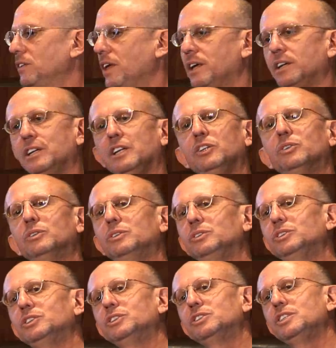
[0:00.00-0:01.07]
then it
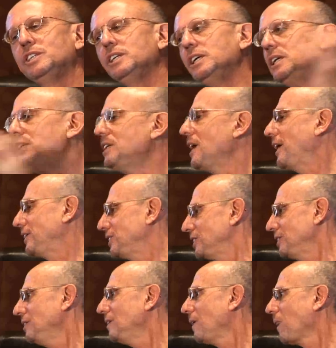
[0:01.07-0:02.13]
introduces the
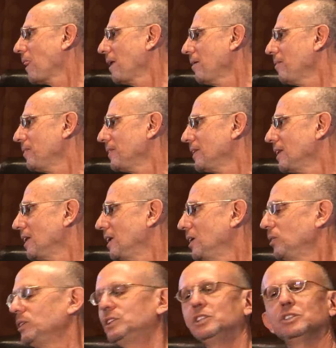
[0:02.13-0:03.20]
intention,
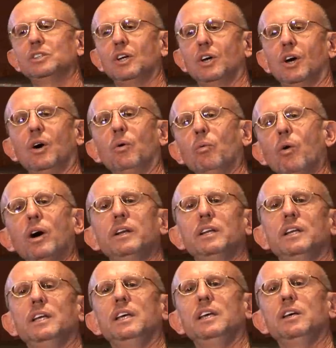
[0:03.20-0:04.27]
which is what
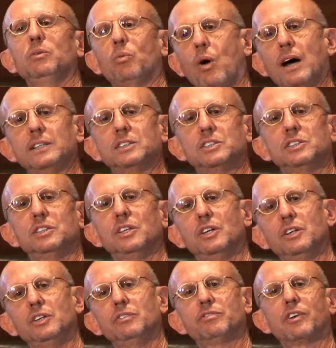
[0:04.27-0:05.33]
it wants
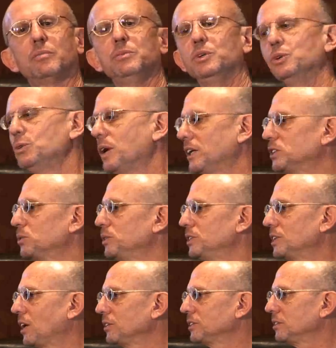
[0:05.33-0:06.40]
from you as a
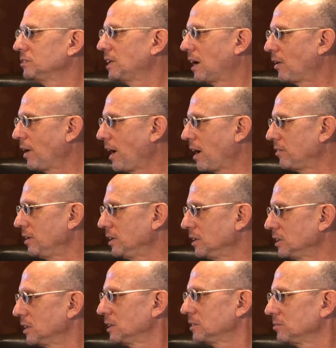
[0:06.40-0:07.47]
result of now having
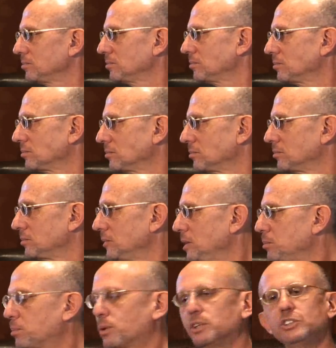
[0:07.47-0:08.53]

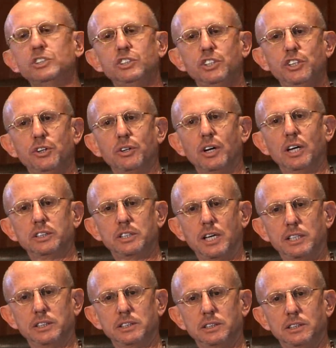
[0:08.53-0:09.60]
imprisoned your
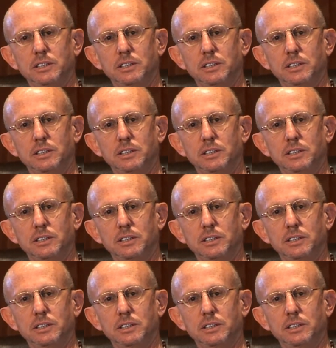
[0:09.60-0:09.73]
attention.